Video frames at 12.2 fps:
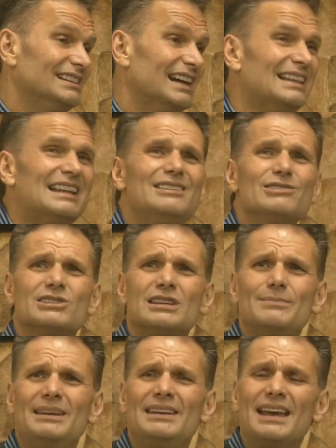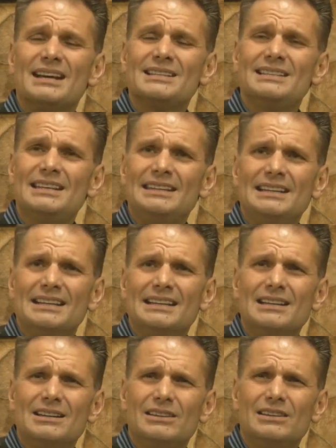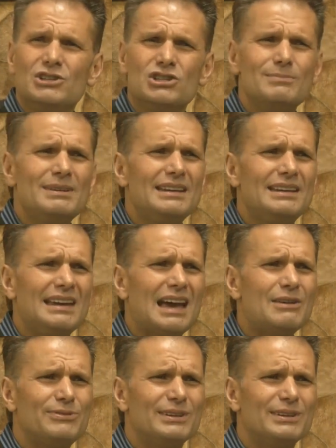And then you'll see me next in the Jimmy Gaffigan